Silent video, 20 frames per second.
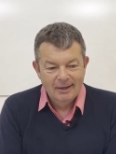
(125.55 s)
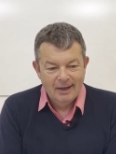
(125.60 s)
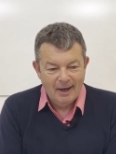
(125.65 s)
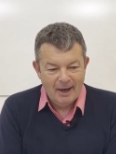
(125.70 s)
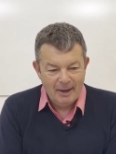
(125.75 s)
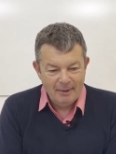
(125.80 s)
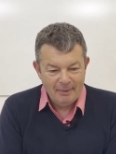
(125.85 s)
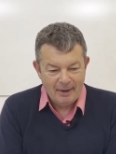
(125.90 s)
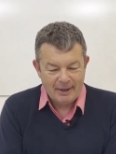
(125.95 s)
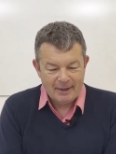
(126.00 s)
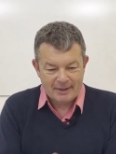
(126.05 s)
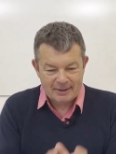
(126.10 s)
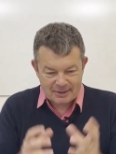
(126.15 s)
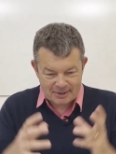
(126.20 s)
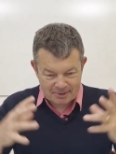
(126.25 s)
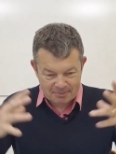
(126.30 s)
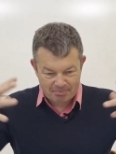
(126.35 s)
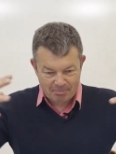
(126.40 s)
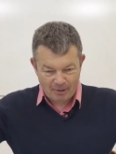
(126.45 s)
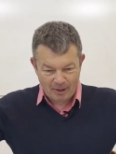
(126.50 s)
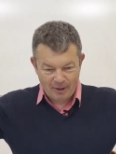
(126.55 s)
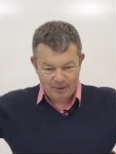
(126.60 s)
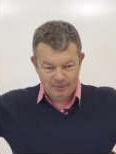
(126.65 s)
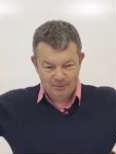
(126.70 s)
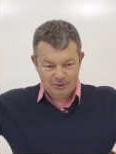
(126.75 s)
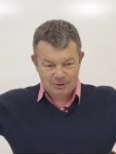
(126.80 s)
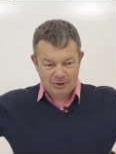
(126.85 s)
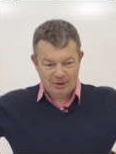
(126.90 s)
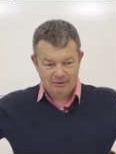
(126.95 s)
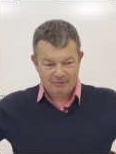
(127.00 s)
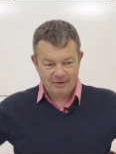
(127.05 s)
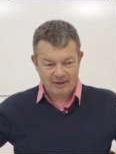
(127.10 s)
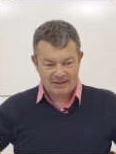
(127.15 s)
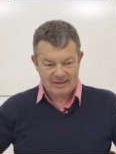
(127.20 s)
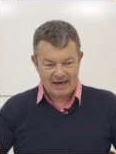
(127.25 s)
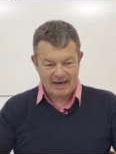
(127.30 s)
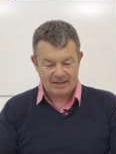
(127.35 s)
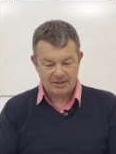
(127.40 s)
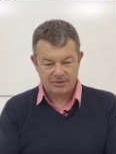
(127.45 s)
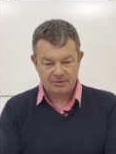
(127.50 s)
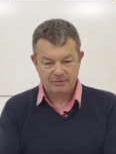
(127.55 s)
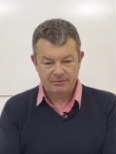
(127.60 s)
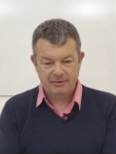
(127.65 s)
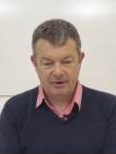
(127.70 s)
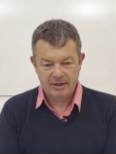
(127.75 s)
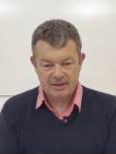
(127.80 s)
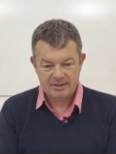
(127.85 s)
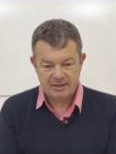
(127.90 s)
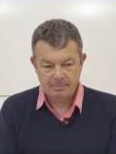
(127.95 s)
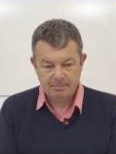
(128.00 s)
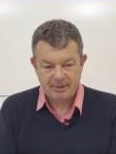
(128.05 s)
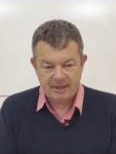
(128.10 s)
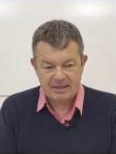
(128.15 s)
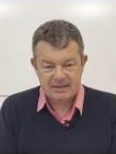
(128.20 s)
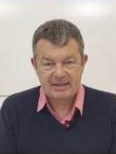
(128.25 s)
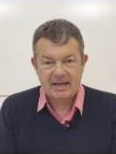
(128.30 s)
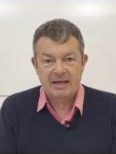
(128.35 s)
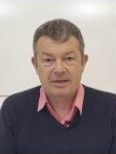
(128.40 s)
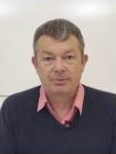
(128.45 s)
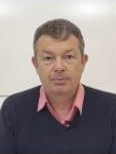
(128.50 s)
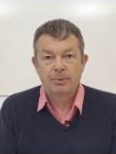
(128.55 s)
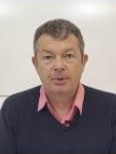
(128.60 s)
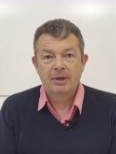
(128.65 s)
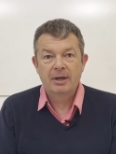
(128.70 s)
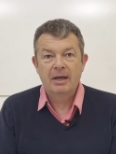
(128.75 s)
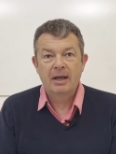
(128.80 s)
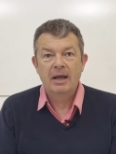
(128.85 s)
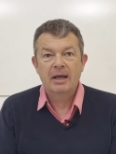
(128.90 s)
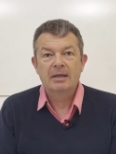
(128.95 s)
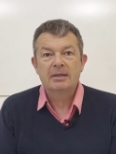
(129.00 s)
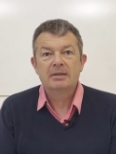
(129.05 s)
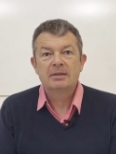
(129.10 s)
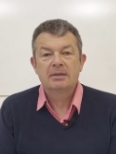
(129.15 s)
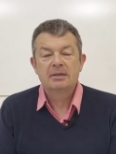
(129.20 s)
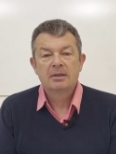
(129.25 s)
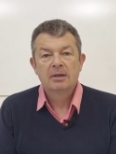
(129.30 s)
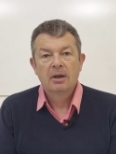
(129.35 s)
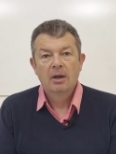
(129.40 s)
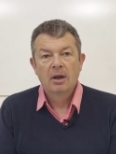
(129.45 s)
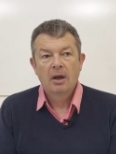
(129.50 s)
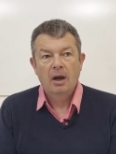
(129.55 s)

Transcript: uh, an explosion of catastrophizing, because that's what it is.